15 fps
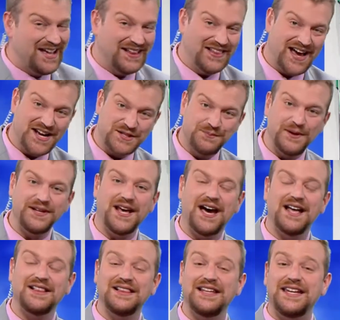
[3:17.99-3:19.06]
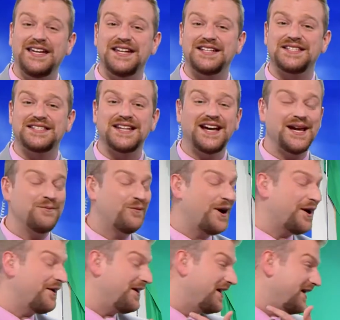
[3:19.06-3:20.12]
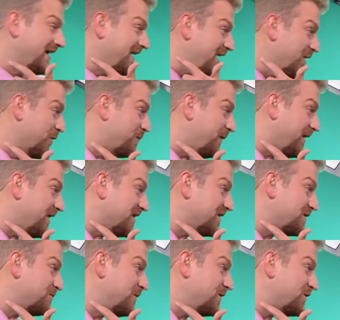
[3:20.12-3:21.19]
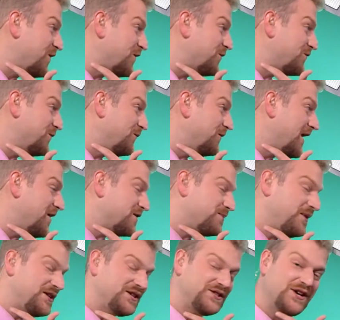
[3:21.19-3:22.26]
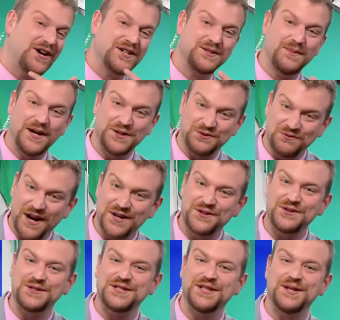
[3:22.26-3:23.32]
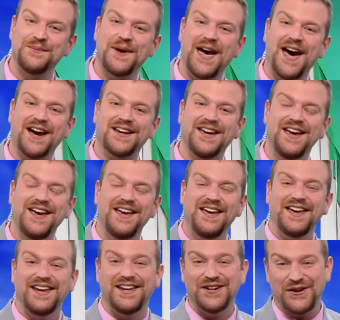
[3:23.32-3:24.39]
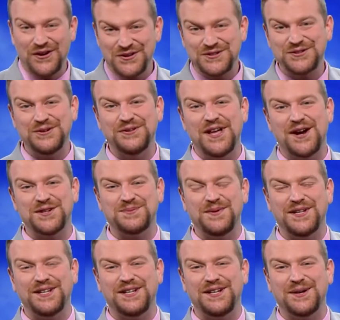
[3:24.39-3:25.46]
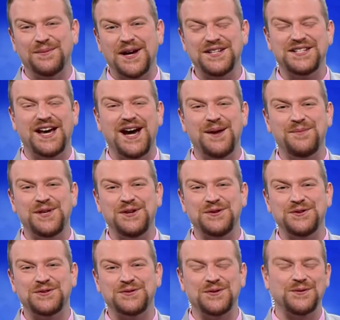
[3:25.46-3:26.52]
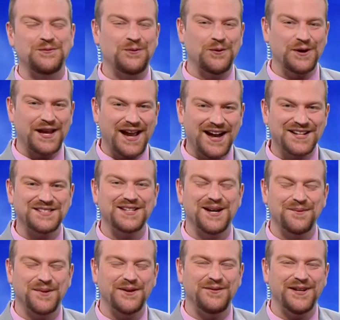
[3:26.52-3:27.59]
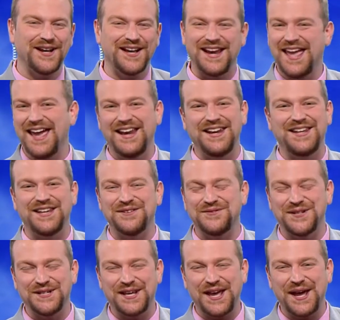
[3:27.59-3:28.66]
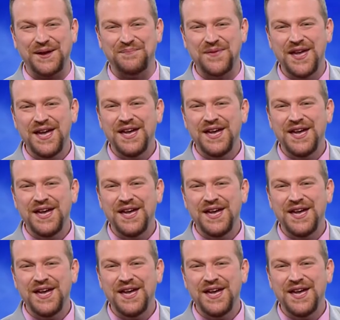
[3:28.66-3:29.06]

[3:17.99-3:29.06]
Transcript: Last but not least, I am wearing an earpiece, which also allows me to talk to my directors in the back and also allows me to hear my time cues for the forecast that I'm giving on any given day.